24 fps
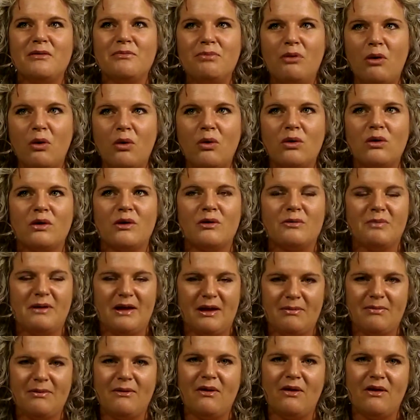poor
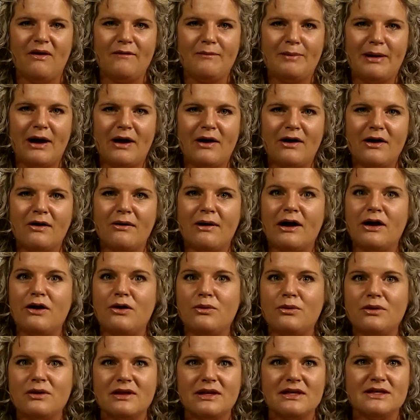people of Paraguay
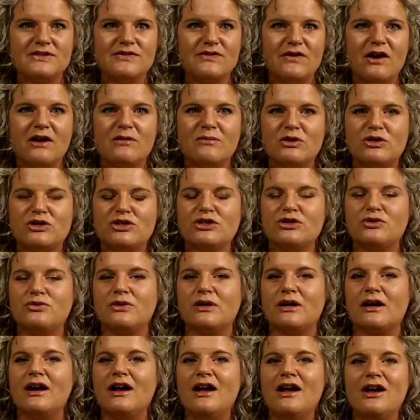who were these farmers who
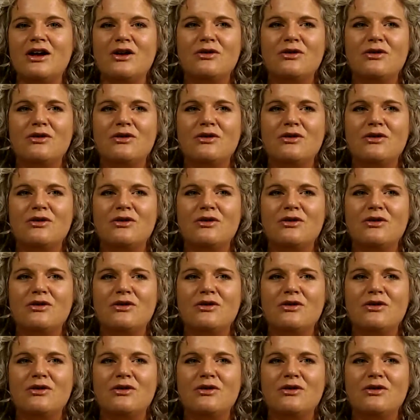were